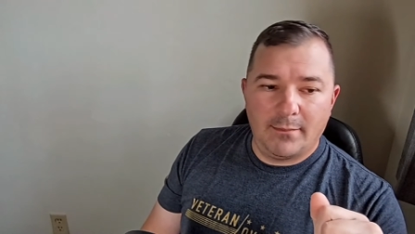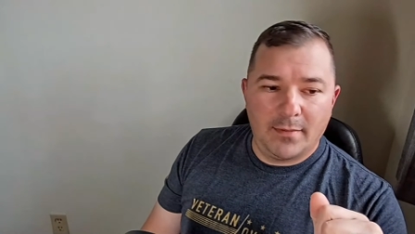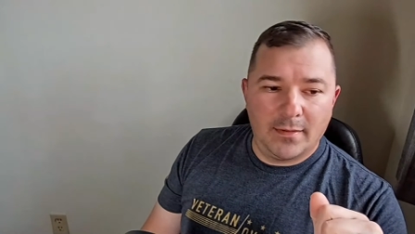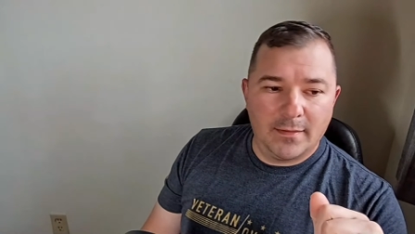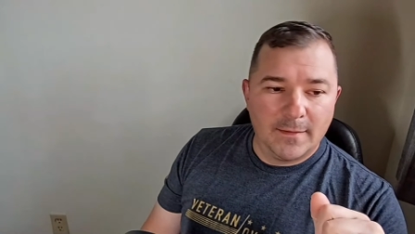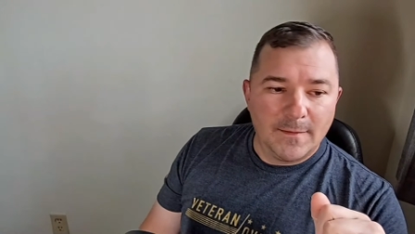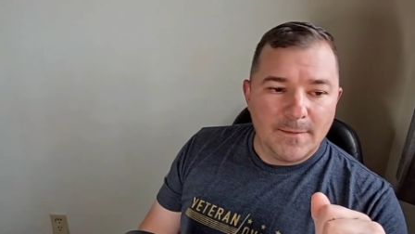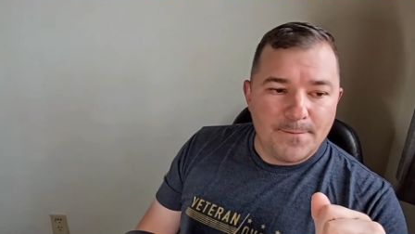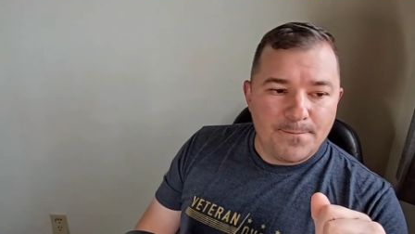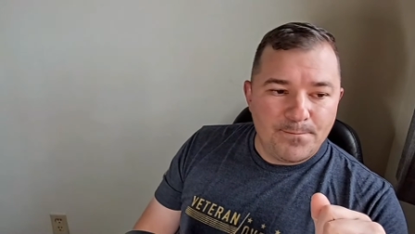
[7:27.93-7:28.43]
but
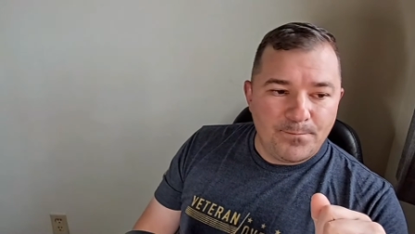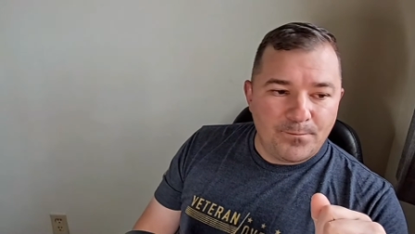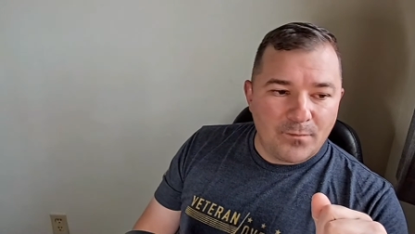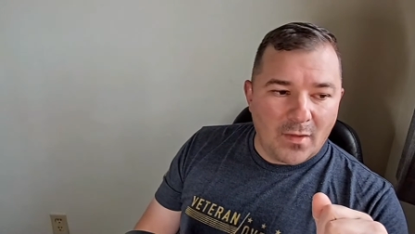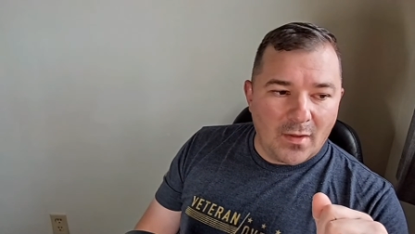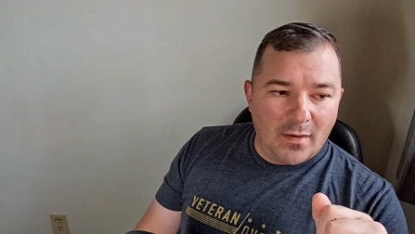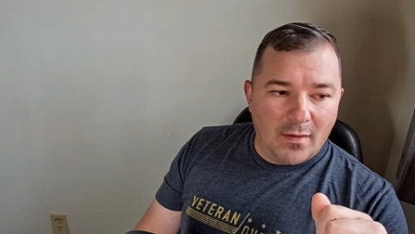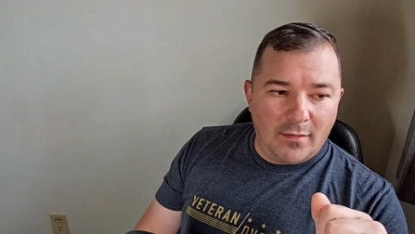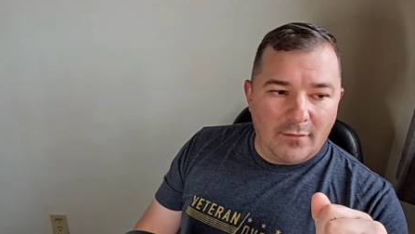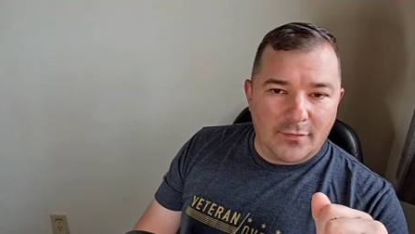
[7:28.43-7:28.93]

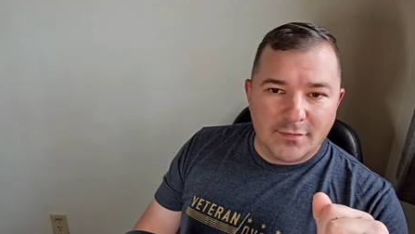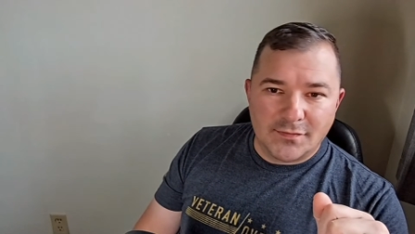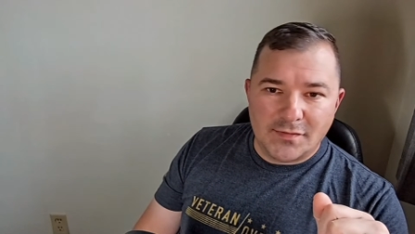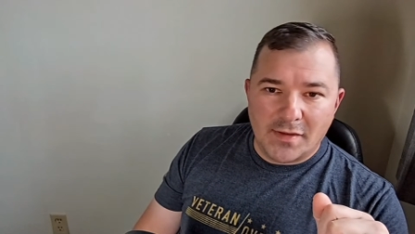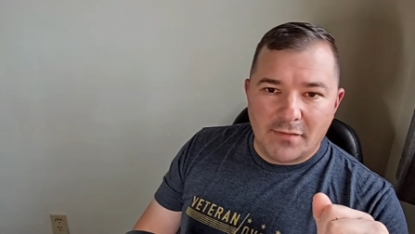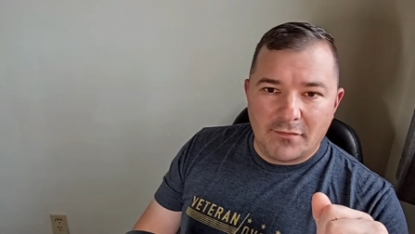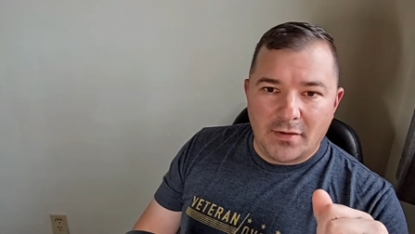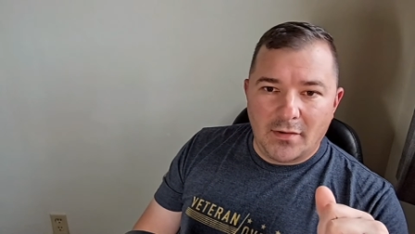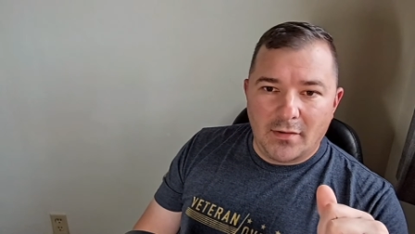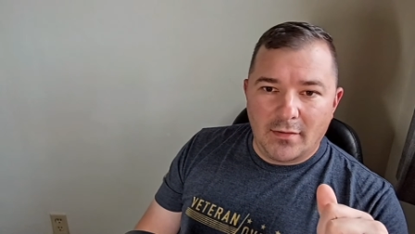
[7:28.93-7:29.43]
for
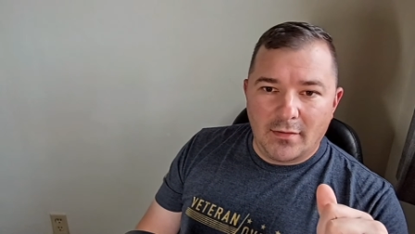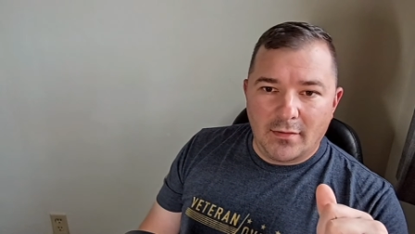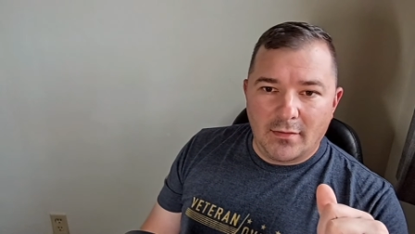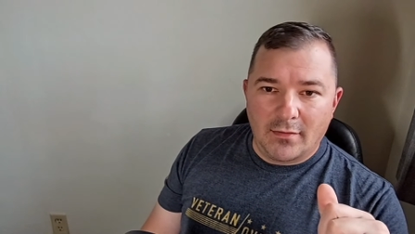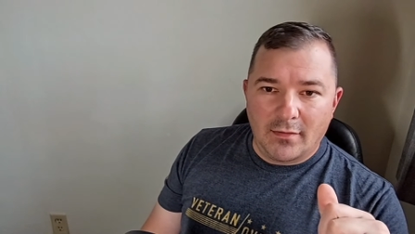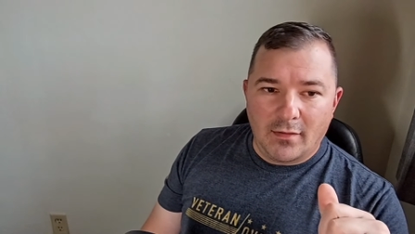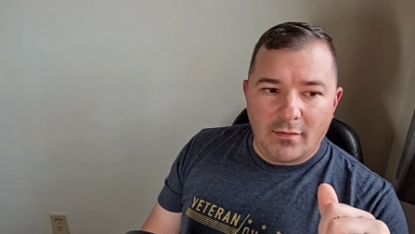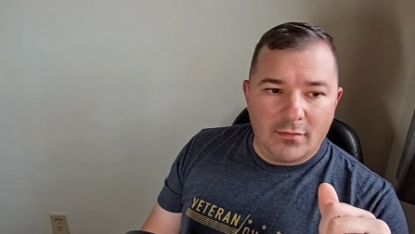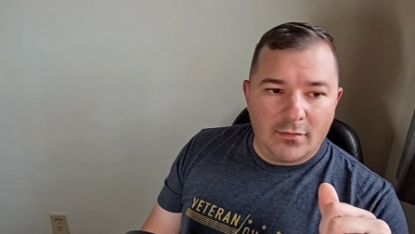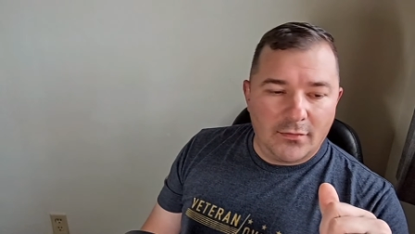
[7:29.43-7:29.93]

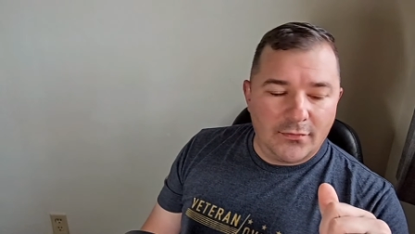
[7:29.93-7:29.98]
$700.